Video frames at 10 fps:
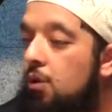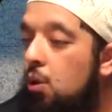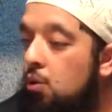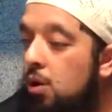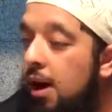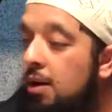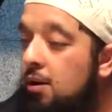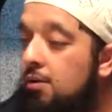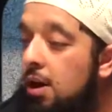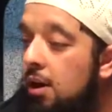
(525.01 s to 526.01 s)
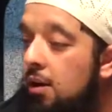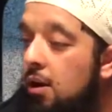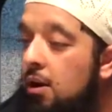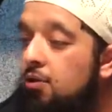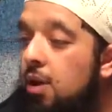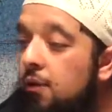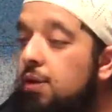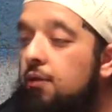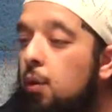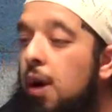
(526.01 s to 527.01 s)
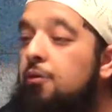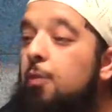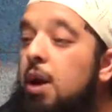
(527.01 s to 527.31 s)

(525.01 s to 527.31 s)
The hurul ain are the servants of the wise.